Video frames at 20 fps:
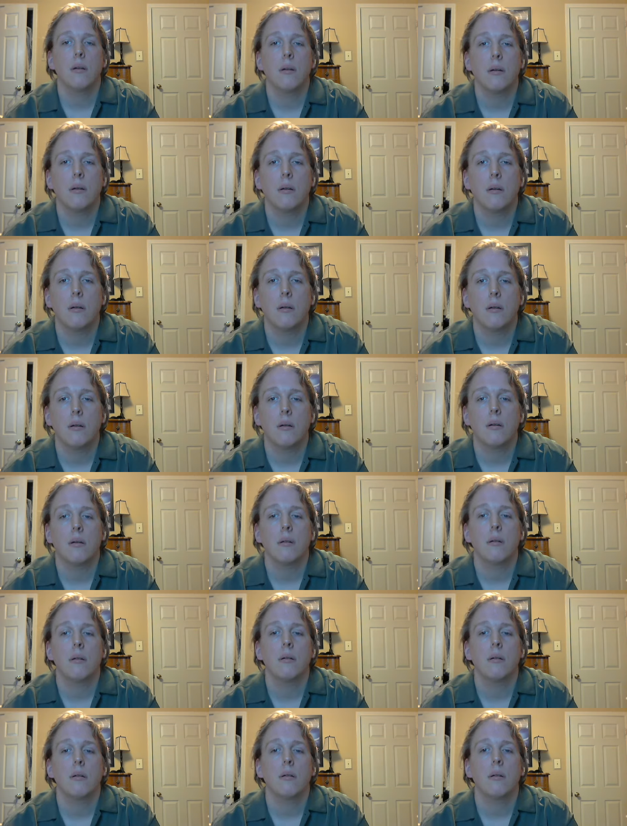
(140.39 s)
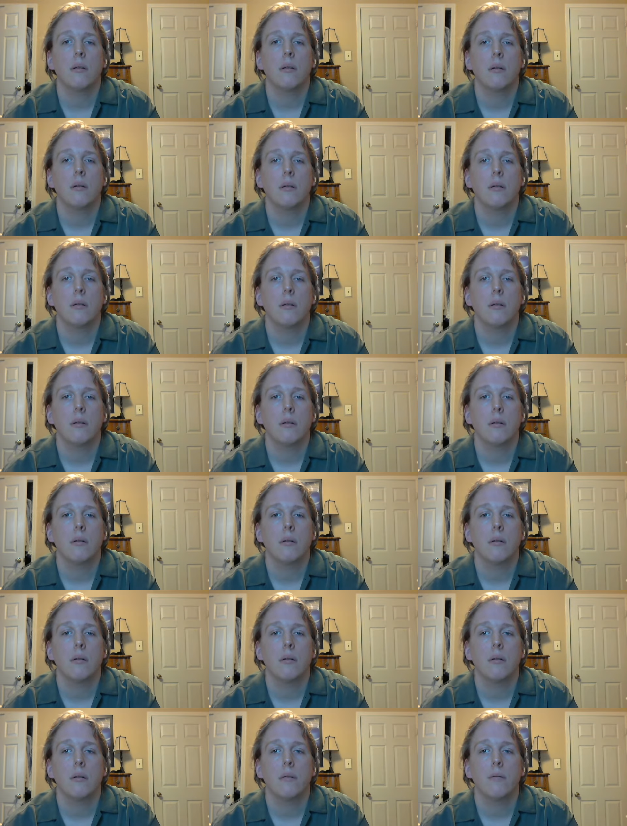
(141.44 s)

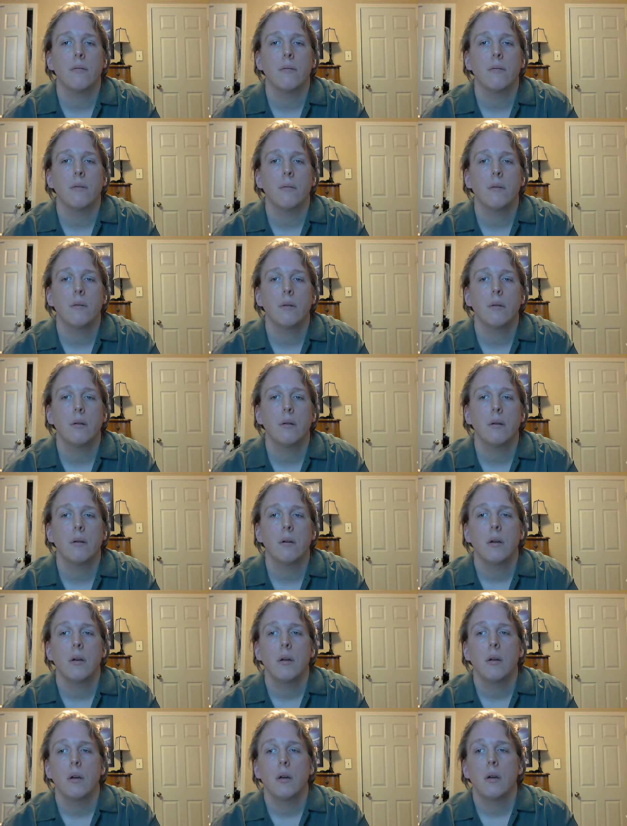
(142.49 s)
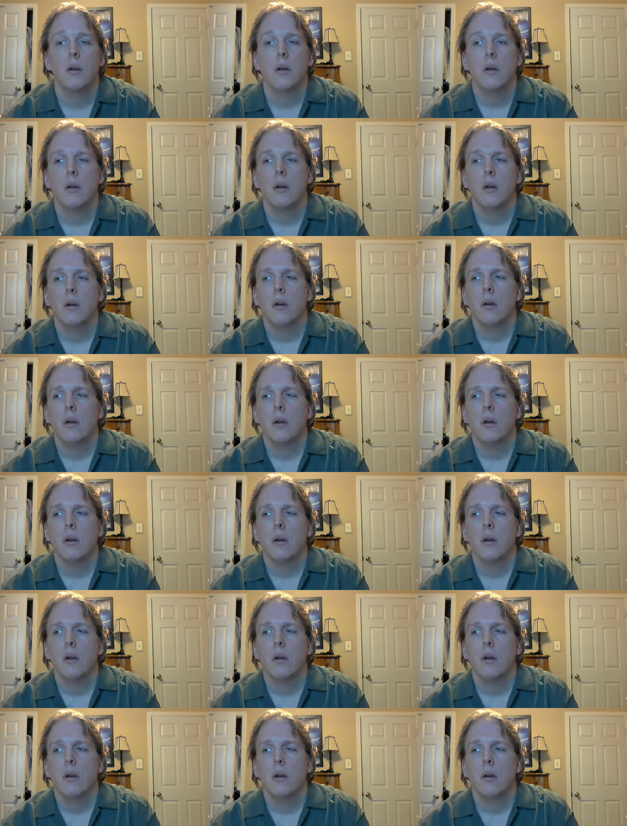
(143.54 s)
No one is speaking in this clip.